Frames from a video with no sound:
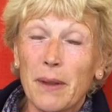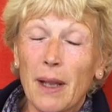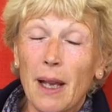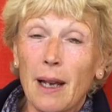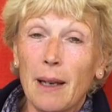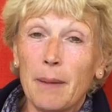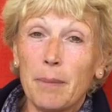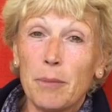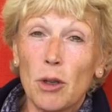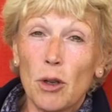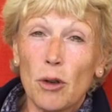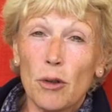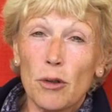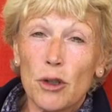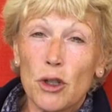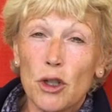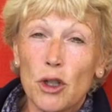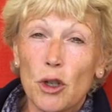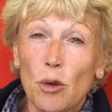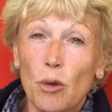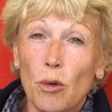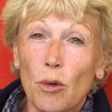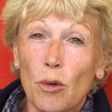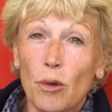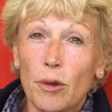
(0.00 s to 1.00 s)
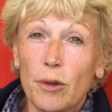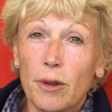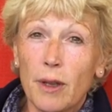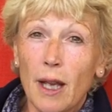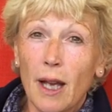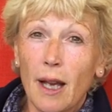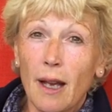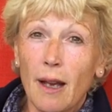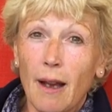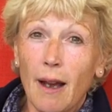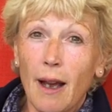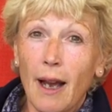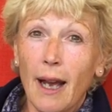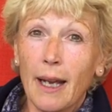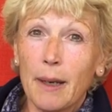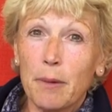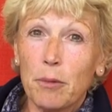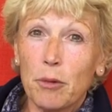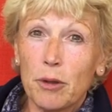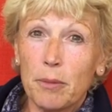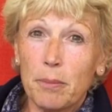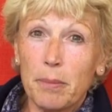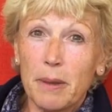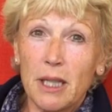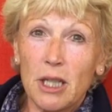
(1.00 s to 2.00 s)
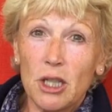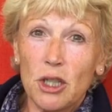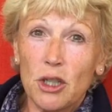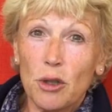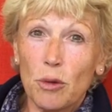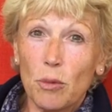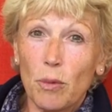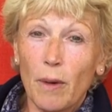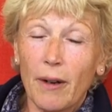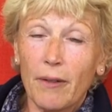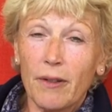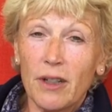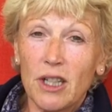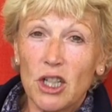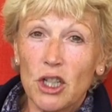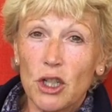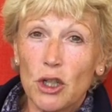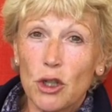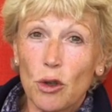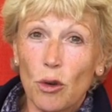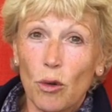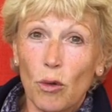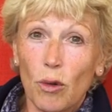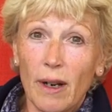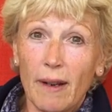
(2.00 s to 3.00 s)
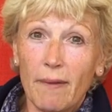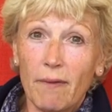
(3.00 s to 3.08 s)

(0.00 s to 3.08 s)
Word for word: I'm not sure that I would be too worried at all.